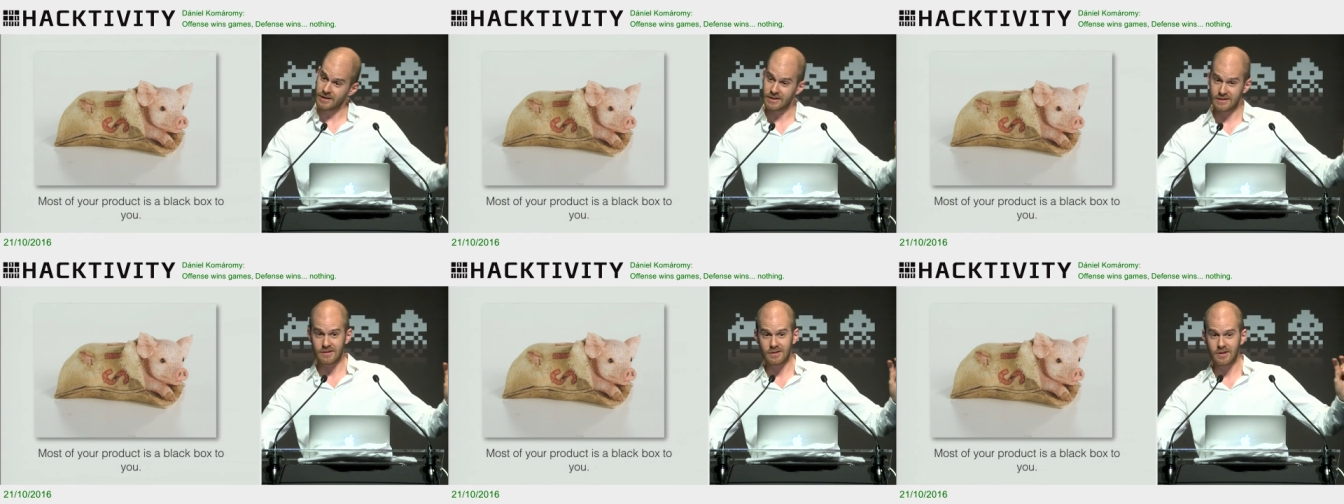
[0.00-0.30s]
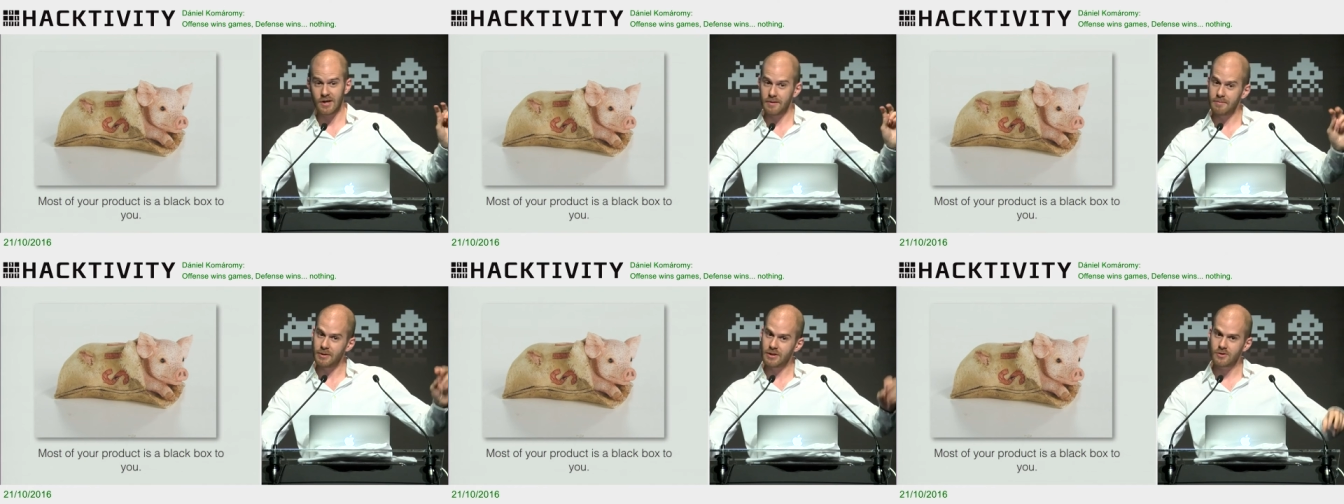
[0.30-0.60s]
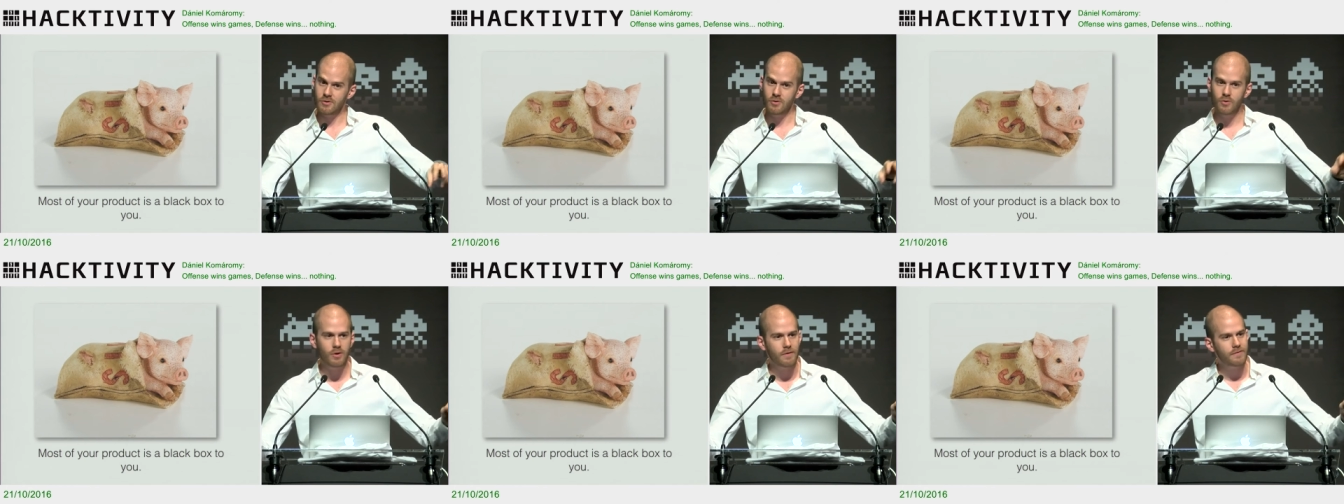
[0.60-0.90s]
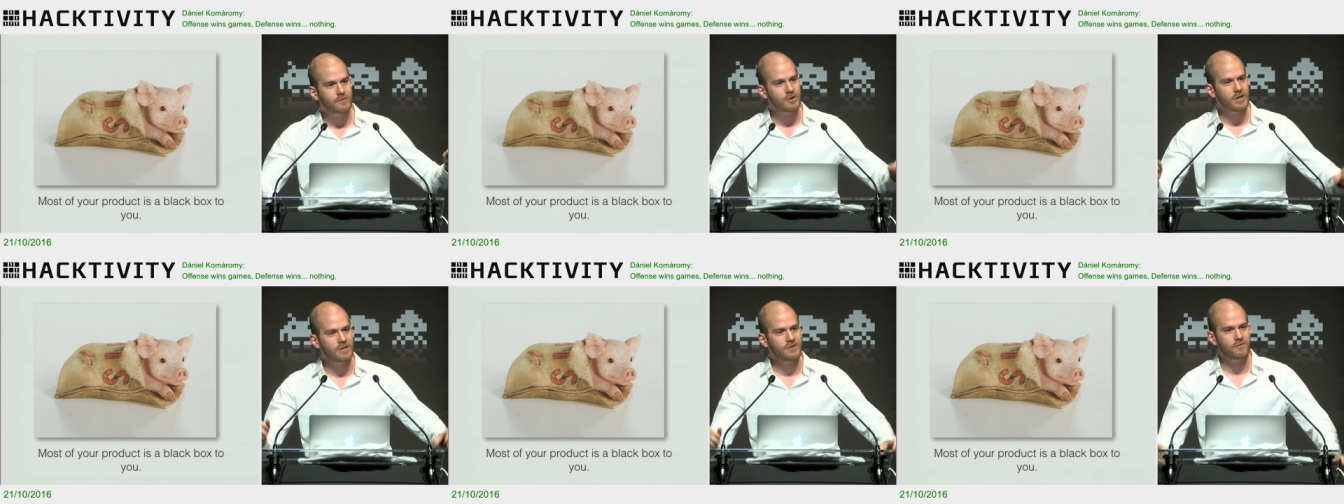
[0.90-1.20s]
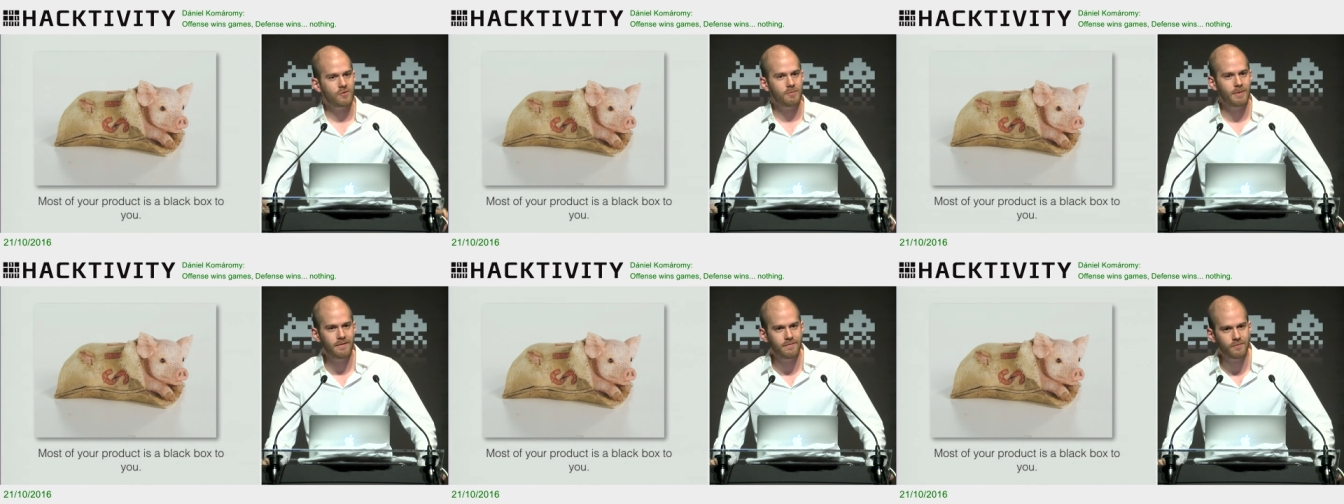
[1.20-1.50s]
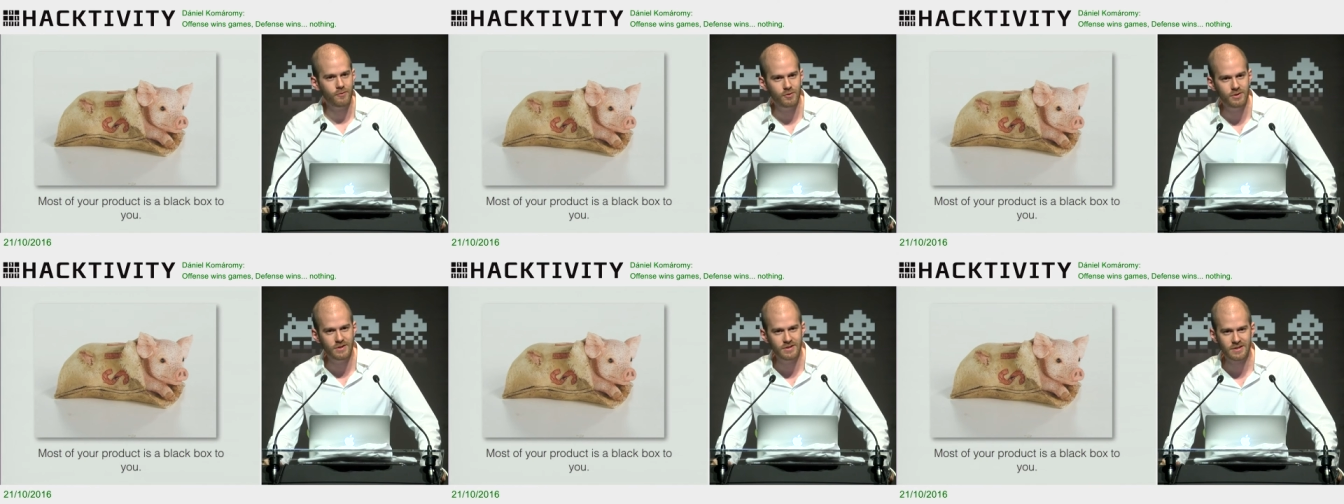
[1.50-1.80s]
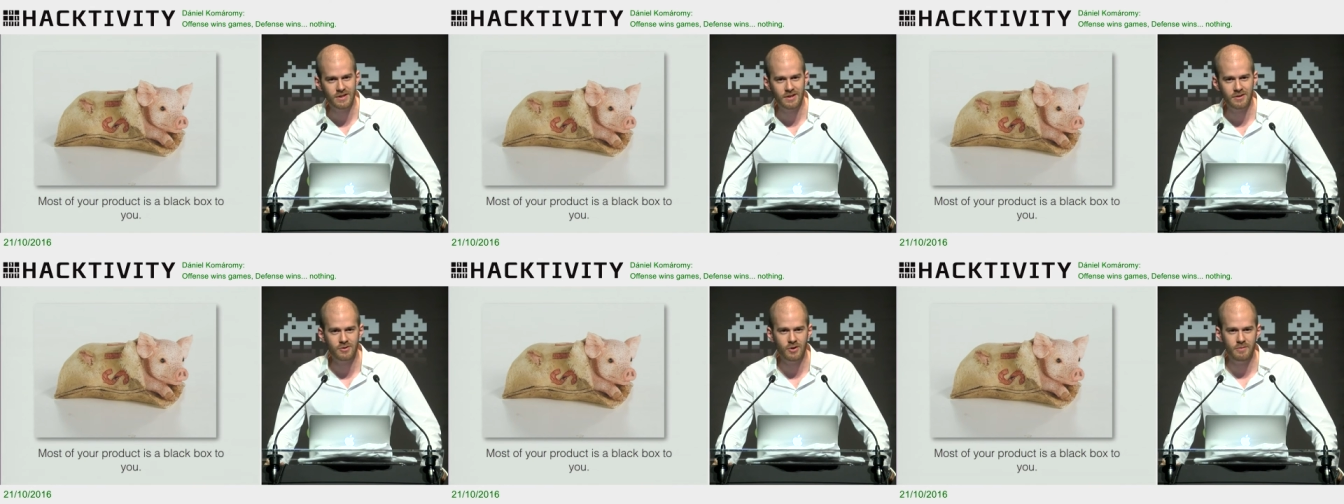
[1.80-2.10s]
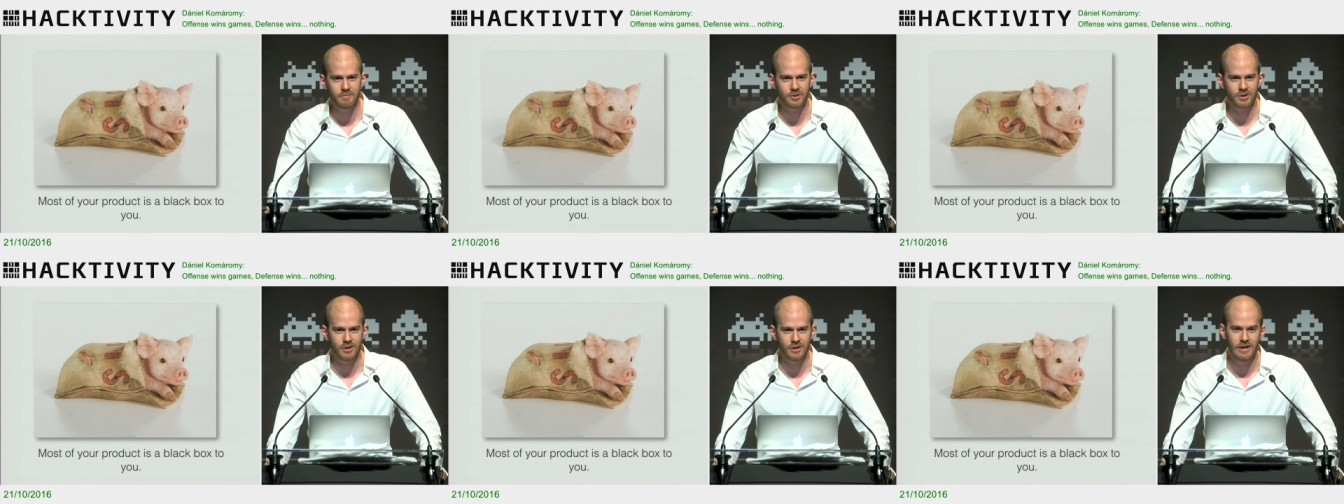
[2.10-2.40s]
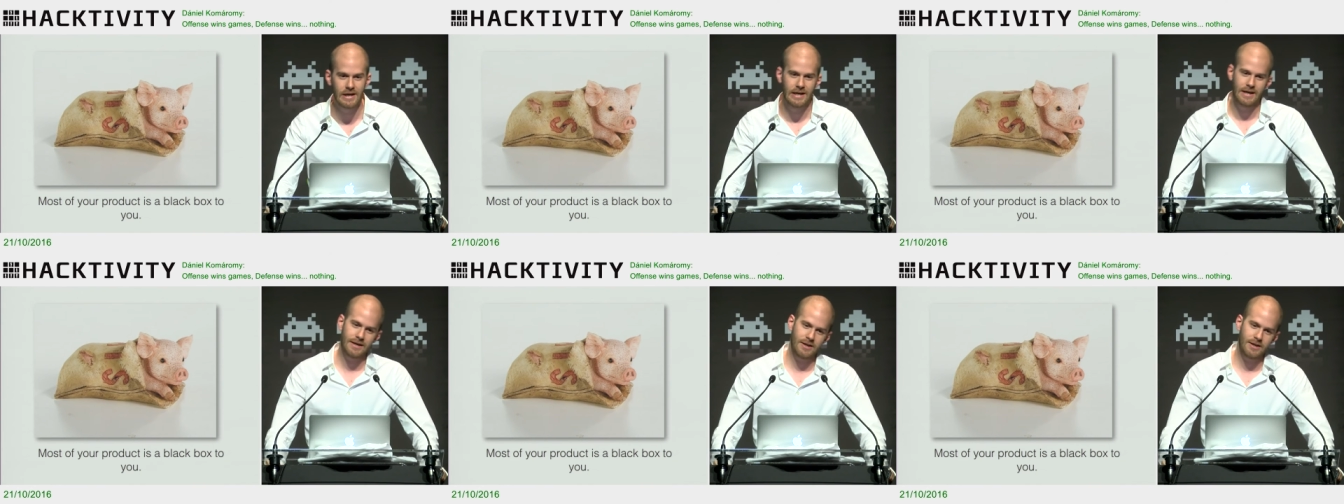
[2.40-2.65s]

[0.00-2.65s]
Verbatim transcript: this is going to be the root of trust for my full disk encryption.